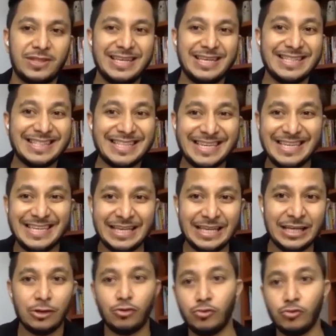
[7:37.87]
tier 3
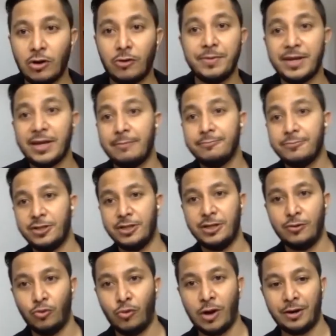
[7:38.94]
to now become tier
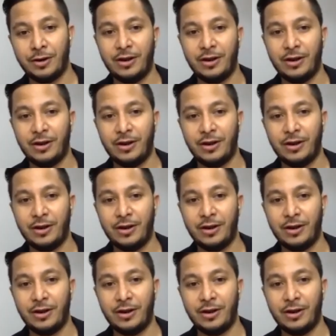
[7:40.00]
1.